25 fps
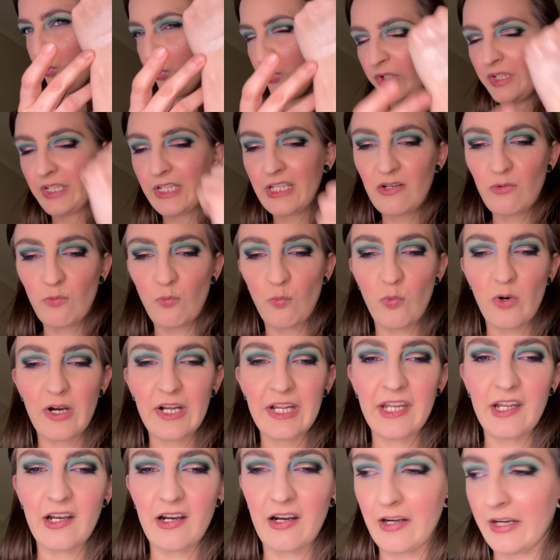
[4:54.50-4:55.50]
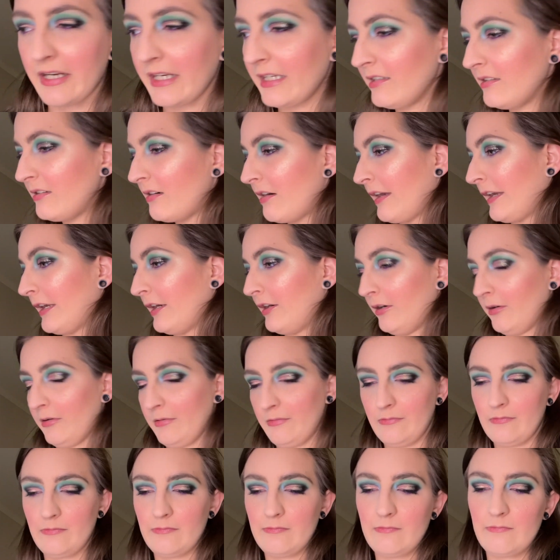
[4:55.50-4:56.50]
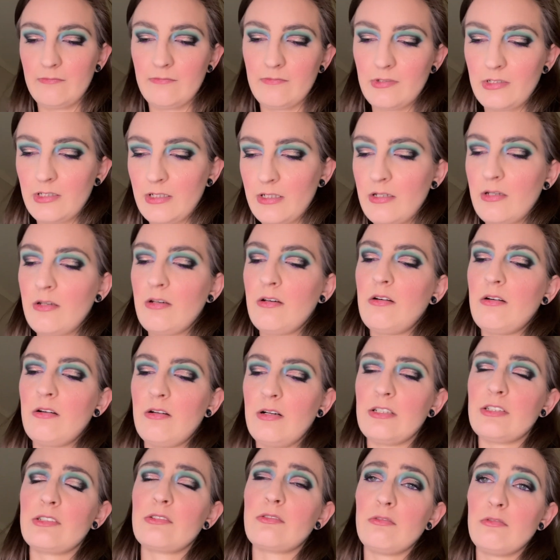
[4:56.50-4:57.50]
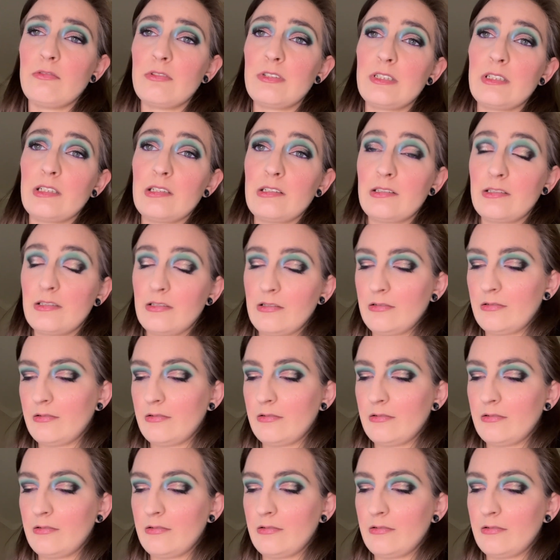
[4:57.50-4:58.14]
look at that white highlighter. That's gorgeous.